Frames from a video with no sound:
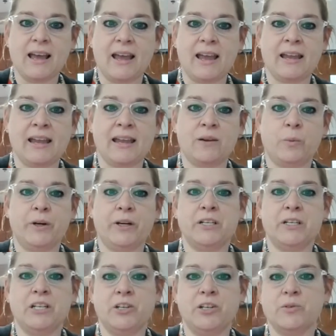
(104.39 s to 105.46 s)
and we're
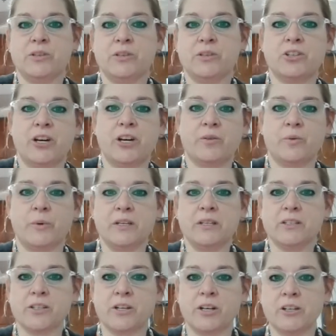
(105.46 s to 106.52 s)
going to use shared
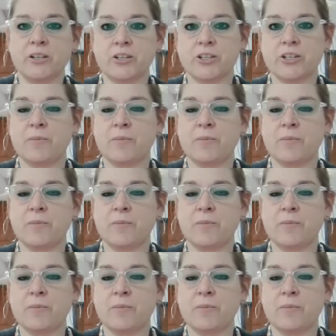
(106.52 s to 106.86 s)
research